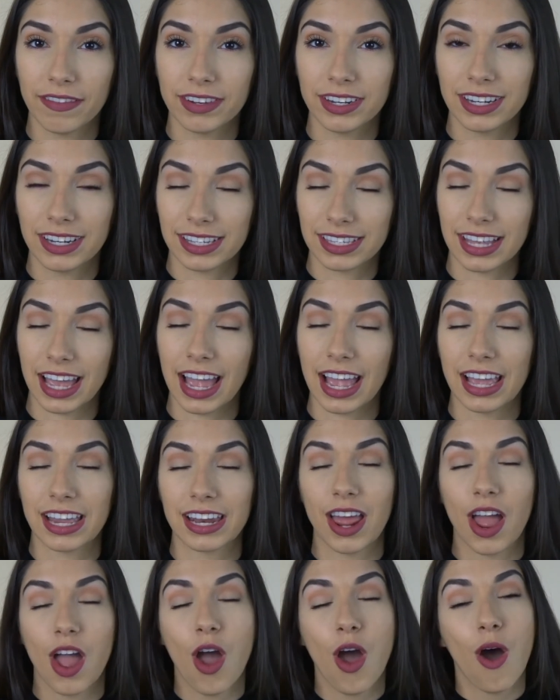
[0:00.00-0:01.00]
to
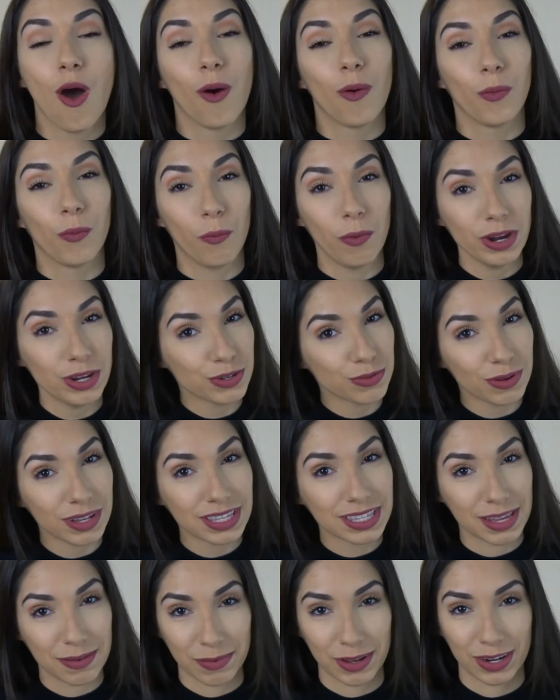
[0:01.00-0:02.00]
decide which
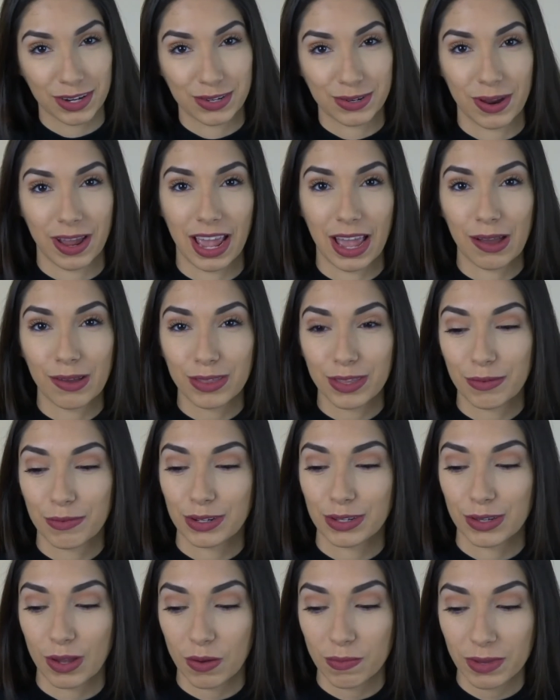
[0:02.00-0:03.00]
ones I'm going to try out. There were
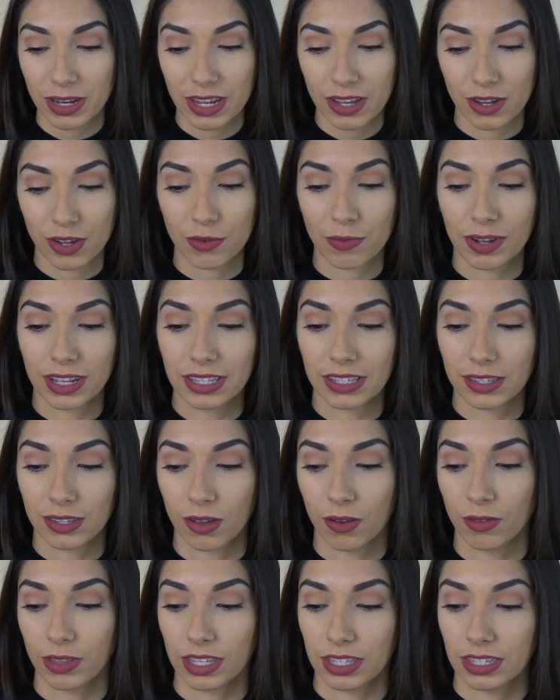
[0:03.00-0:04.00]
so many good ones,
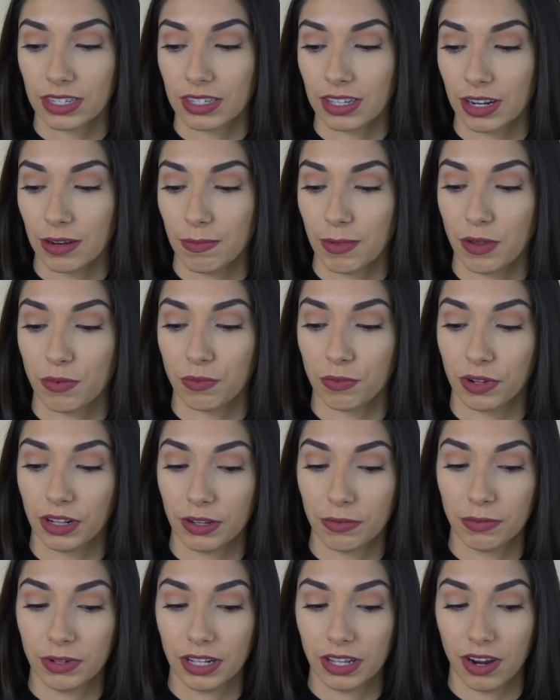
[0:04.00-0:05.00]
so this is going to be
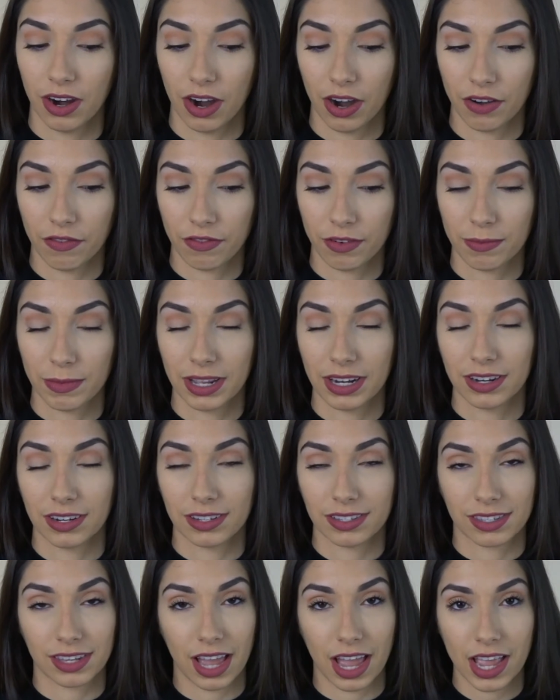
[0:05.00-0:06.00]
really, really hard for me to
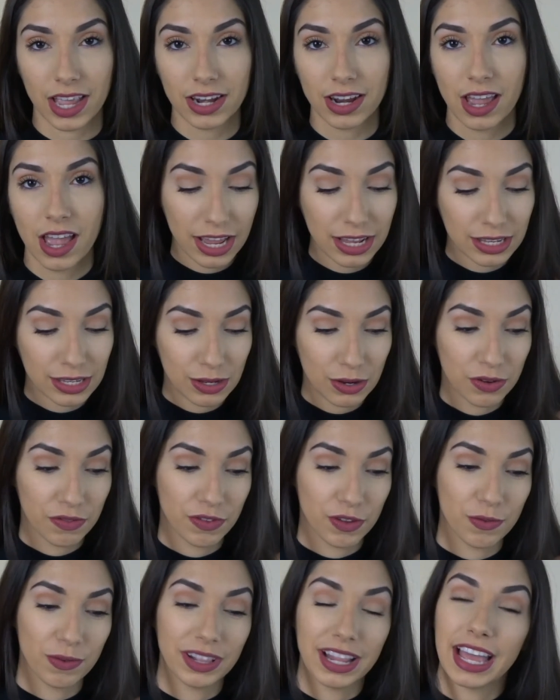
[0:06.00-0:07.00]
decide. So if
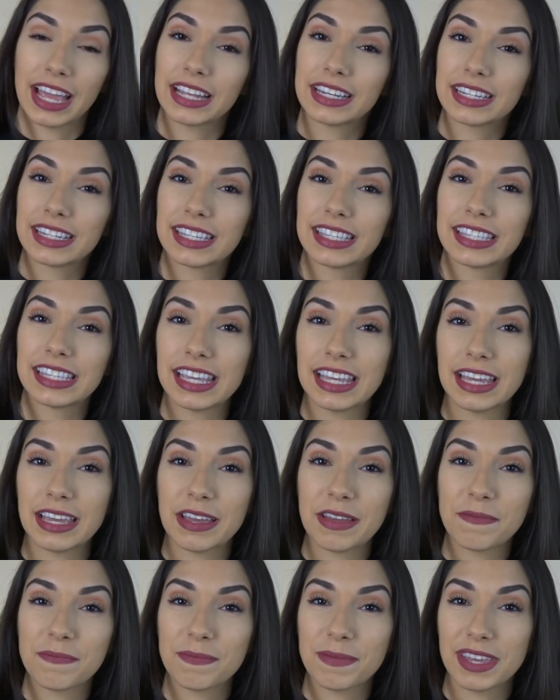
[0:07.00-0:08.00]
you would like to
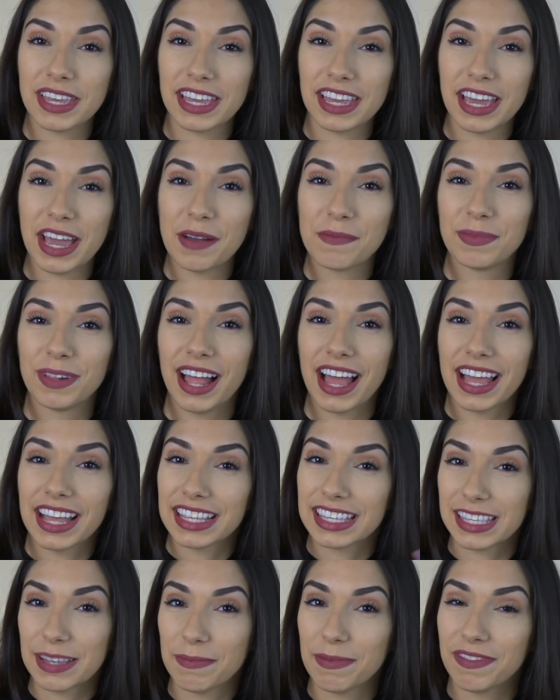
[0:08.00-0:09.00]
see me
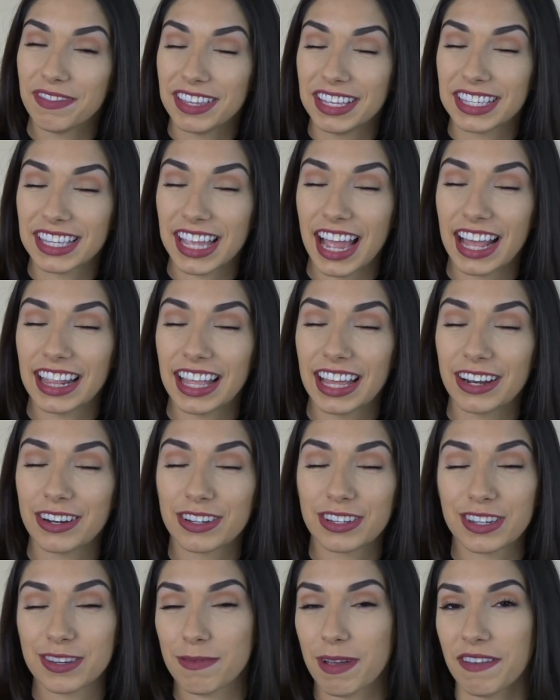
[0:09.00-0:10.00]
apply some of these
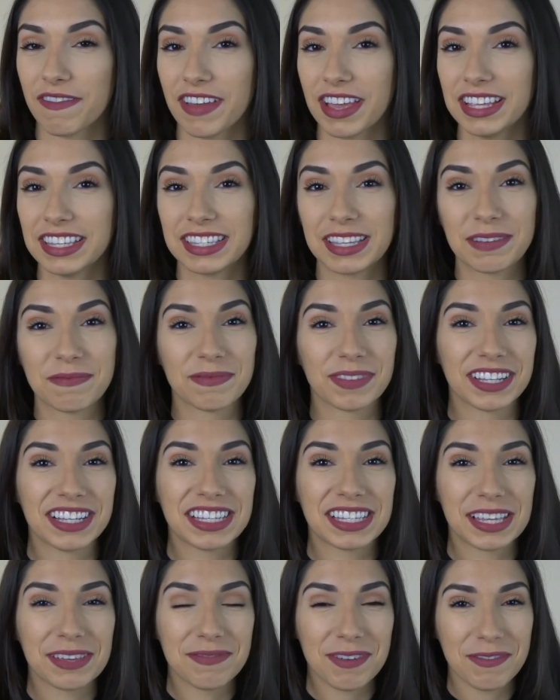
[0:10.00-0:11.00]
highlighters to my face, then
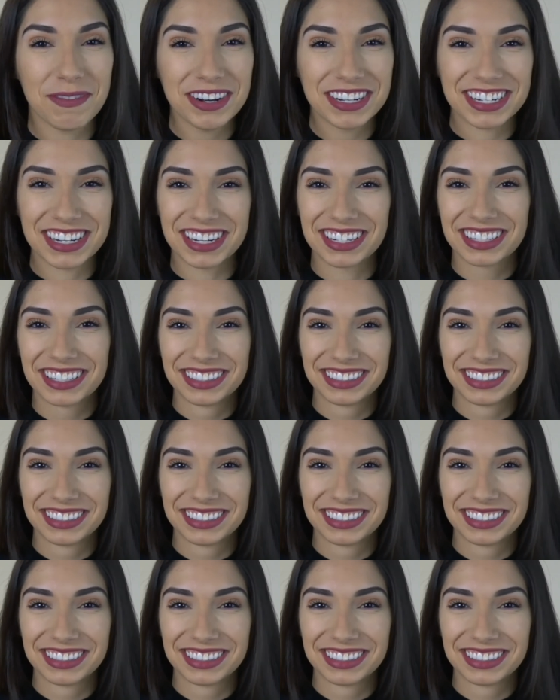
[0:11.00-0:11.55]
please keep on watching.